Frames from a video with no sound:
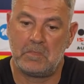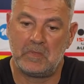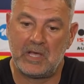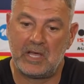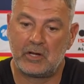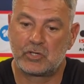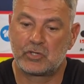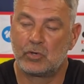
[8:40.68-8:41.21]
And
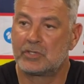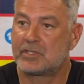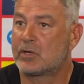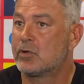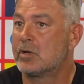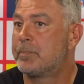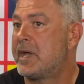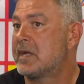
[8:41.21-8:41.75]
they had a choice.
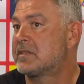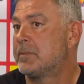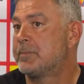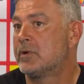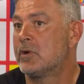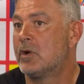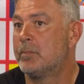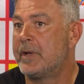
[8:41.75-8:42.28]
They could have packed
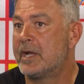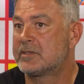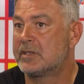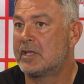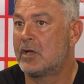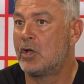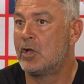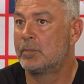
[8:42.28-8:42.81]
up and gone back
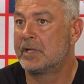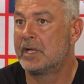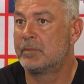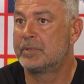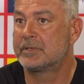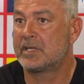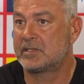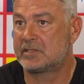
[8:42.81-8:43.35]
to their
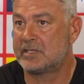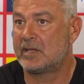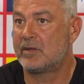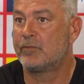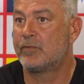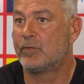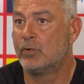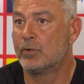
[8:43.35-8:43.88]
homeland, but they
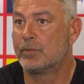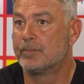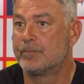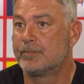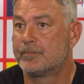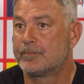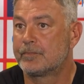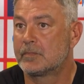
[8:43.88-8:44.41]
stayed and fought.
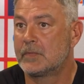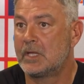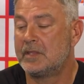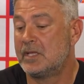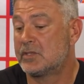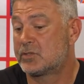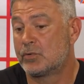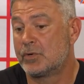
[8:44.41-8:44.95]

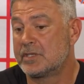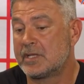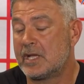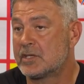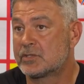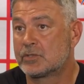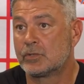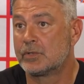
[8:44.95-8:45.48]
And their story is
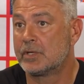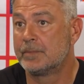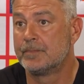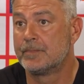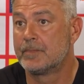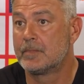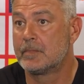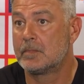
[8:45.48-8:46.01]
our story.
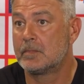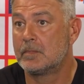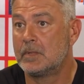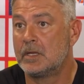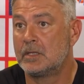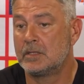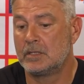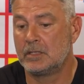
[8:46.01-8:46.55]

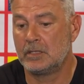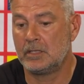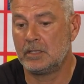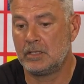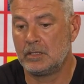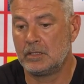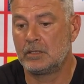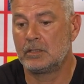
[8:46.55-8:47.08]
And
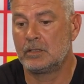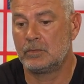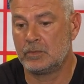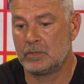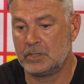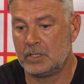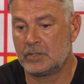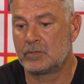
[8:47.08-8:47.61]

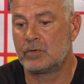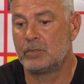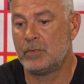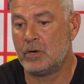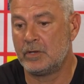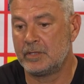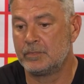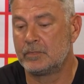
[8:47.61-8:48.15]
we needed to
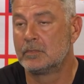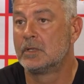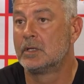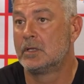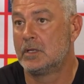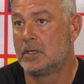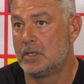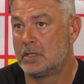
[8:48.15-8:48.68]
remind them
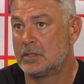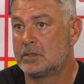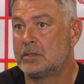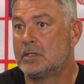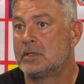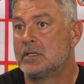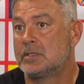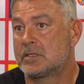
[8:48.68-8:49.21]

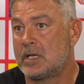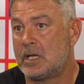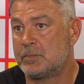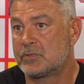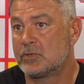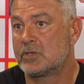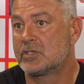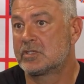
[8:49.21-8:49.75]
that this
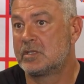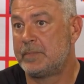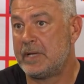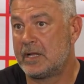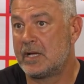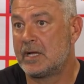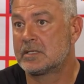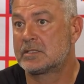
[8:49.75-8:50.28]
game's not just
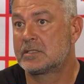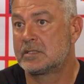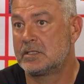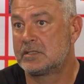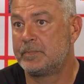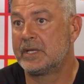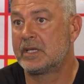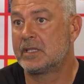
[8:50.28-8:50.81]
about us.
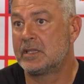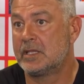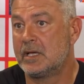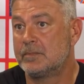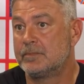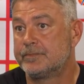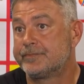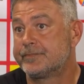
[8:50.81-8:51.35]
It's bigger than
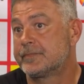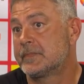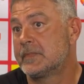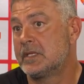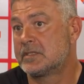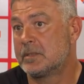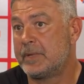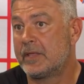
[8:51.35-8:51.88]
that.
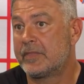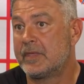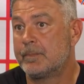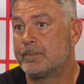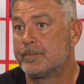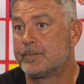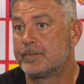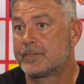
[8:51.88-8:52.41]
It's about
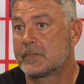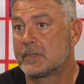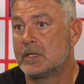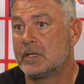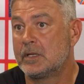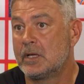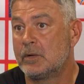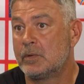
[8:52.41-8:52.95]
them,
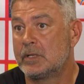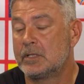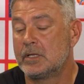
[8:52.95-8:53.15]
you know.